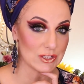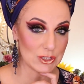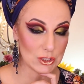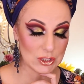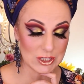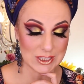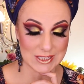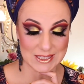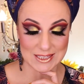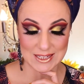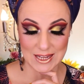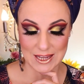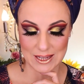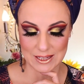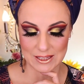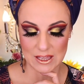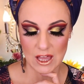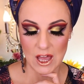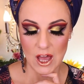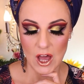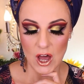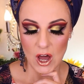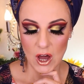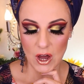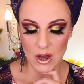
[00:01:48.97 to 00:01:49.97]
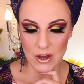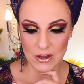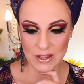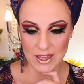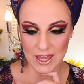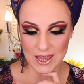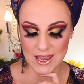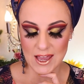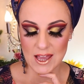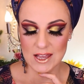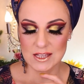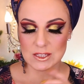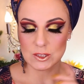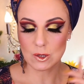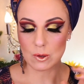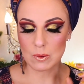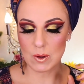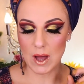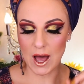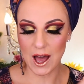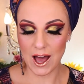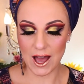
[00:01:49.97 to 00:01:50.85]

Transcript: Just saying. Okay, so